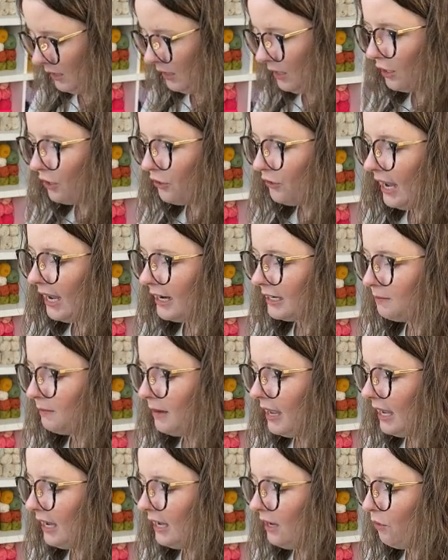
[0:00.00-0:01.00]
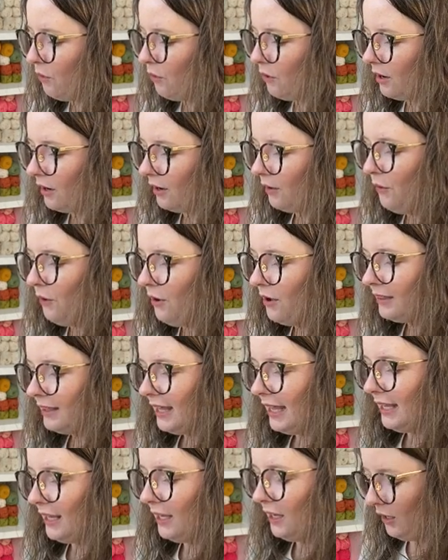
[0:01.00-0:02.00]
Correct, May Hoare. Oh,
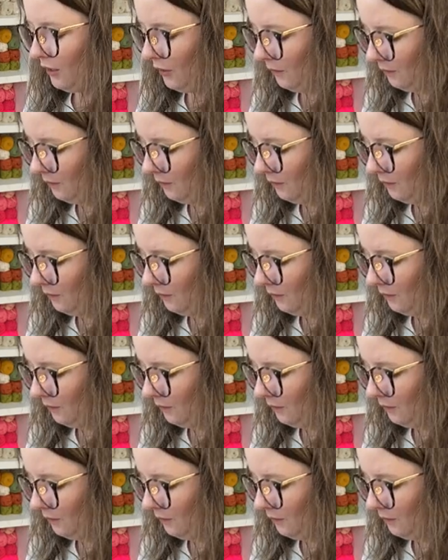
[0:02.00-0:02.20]
thank you.